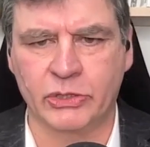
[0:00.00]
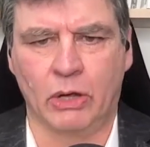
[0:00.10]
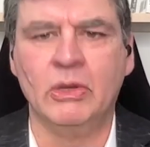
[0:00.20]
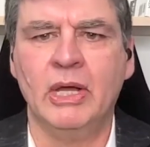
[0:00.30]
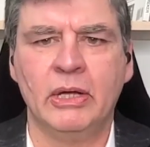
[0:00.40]

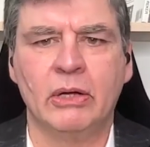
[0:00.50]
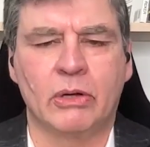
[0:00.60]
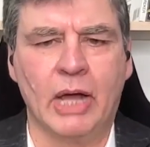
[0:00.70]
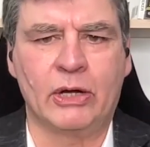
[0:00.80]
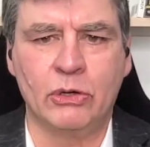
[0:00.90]
So
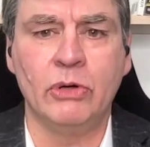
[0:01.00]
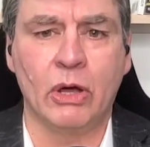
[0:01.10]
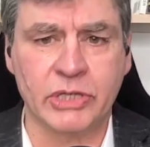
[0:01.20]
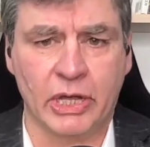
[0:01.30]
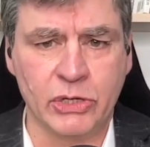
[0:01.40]

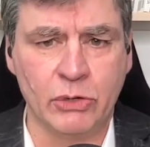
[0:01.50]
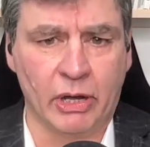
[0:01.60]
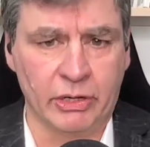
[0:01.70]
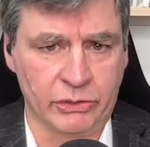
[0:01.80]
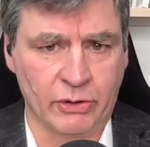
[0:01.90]
kudos on you
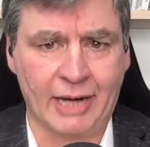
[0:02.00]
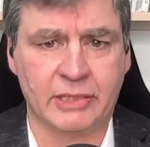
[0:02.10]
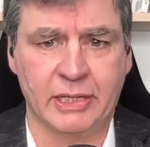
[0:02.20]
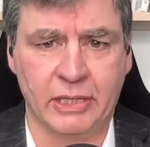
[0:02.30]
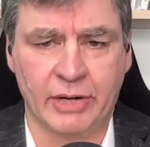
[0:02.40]
on
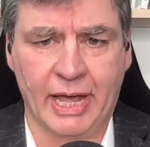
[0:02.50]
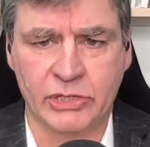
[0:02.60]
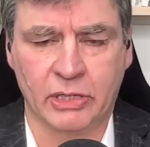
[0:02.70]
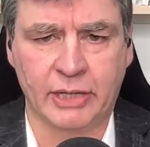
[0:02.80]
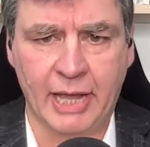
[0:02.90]
attracting
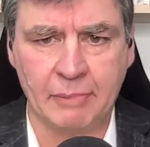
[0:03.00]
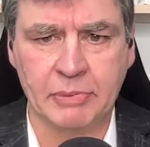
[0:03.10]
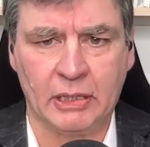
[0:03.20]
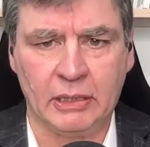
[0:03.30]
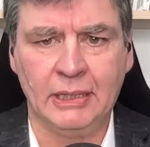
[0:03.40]
international
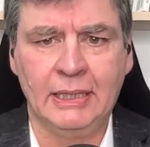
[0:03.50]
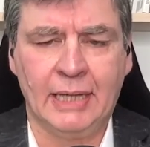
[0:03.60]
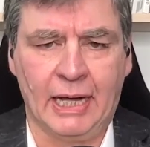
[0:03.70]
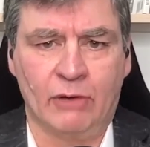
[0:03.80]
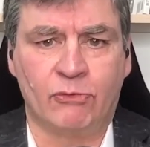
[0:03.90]
capital
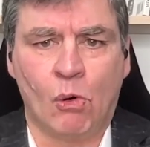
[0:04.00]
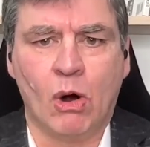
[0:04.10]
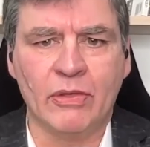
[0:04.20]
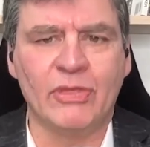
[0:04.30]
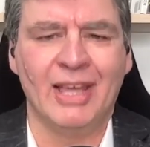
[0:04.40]

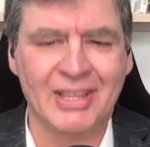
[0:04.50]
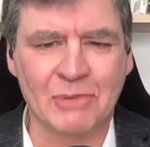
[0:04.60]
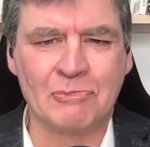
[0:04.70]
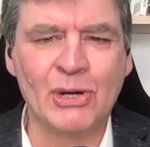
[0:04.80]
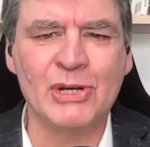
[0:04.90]

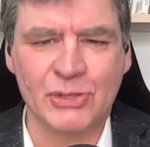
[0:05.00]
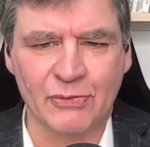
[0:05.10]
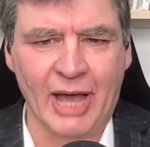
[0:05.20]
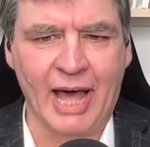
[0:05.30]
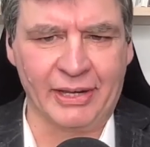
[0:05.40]
to bridge the
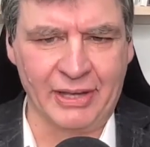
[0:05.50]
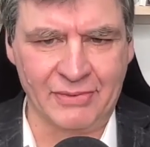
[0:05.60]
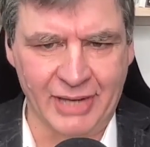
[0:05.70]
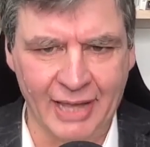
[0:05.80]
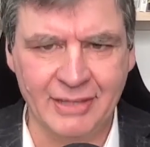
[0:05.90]
valley
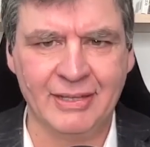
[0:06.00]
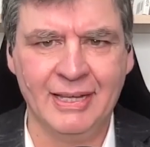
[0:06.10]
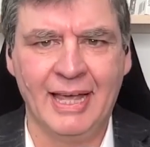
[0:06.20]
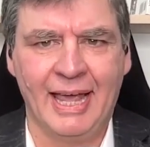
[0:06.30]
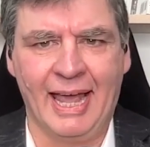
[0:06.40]
of death. Mm-hmm.